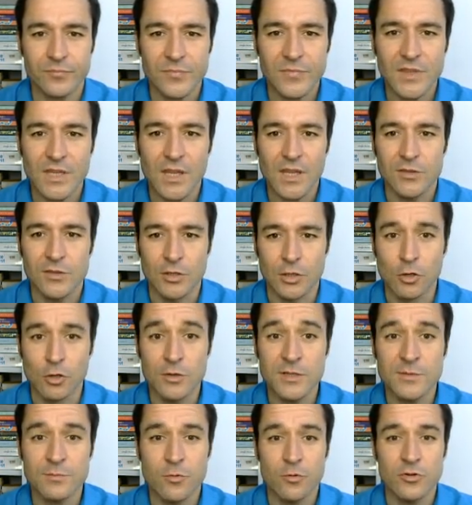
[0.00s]
The course
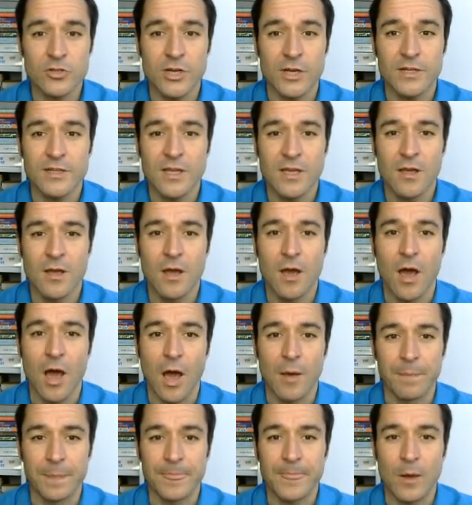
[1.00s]
project
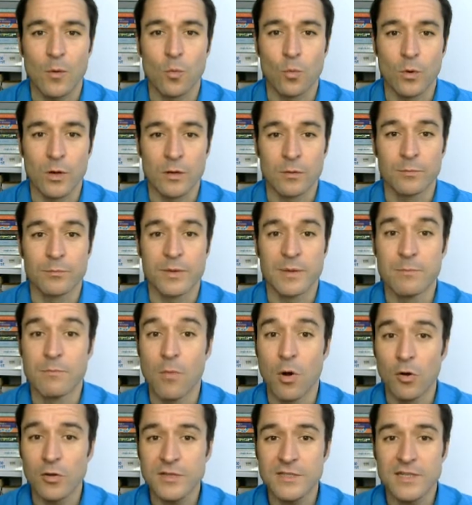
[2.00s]
um, will be
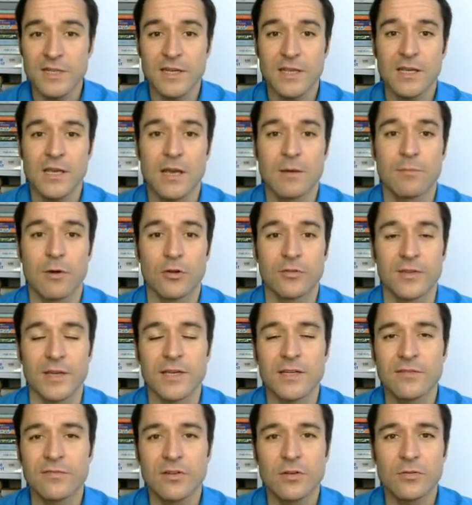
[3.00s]
mostly about data
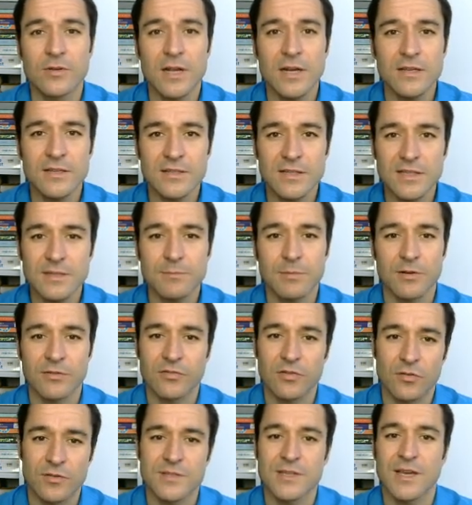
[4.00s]
flow analysis, but of
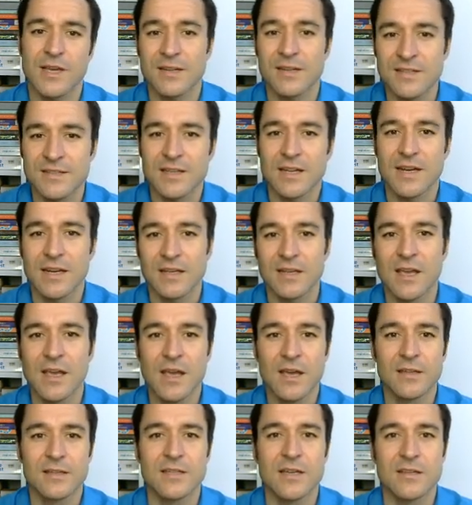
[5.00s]
course understanding
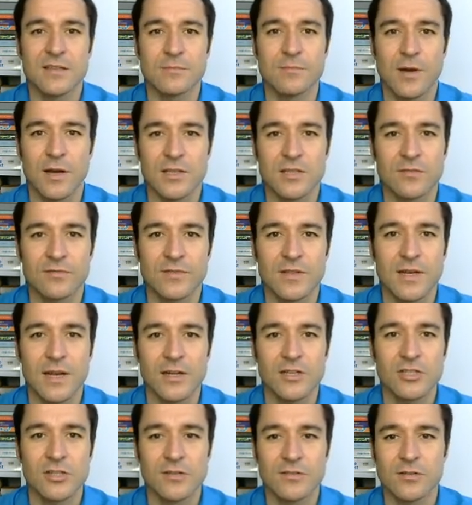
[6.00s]
the other parts of the
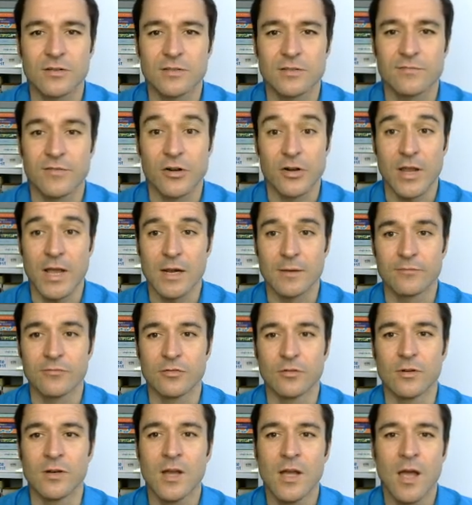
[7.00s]
lecture is also very helpful
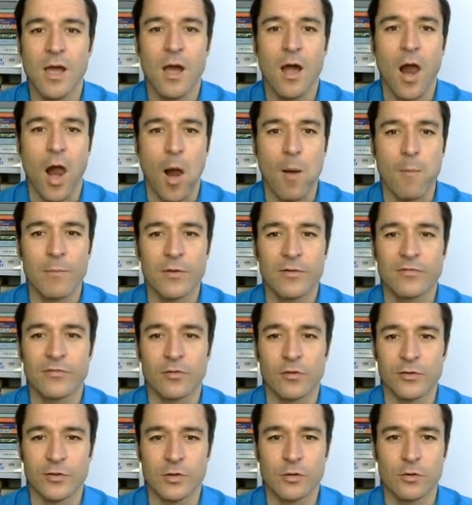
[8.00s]
um, for
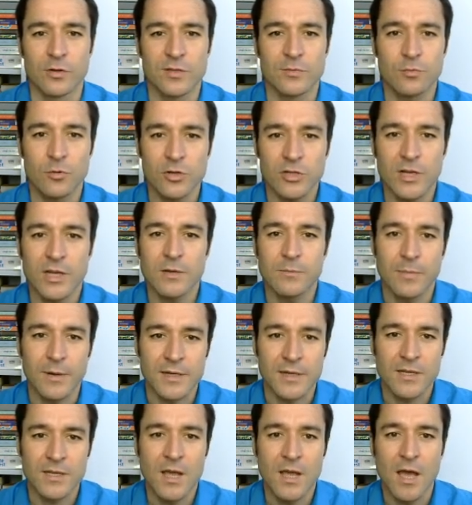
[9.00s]
the course project, but
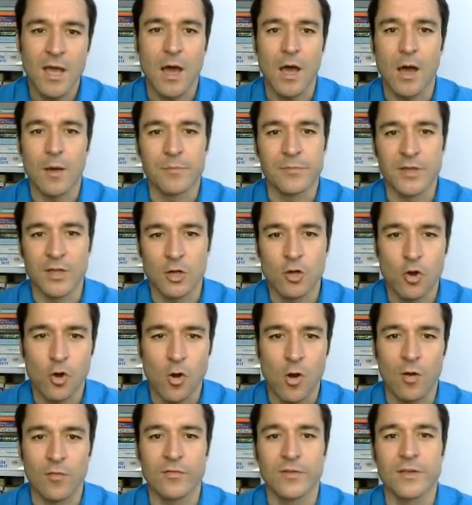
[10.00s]
um, the core
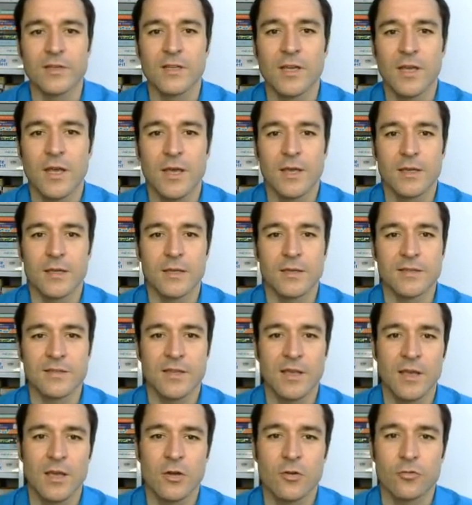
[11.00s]
of it is
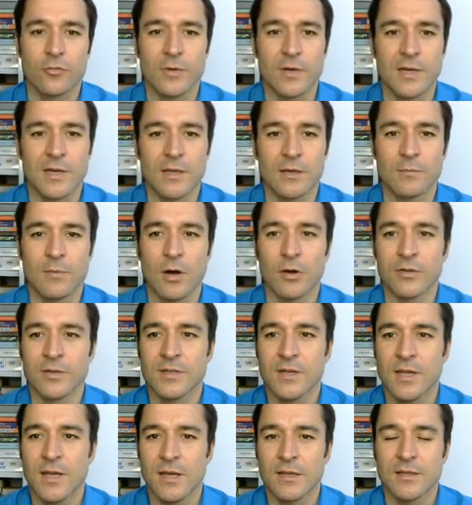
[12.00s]
really about
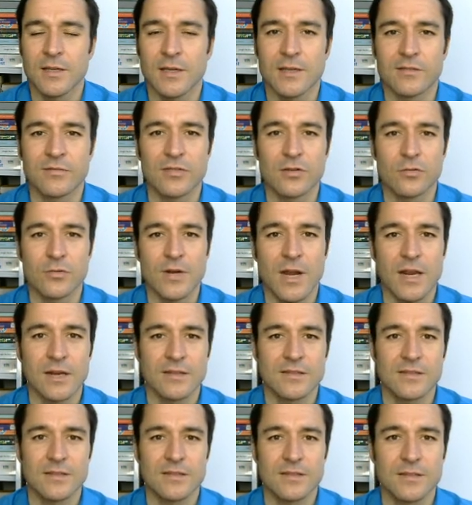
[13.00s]
data flow analysis.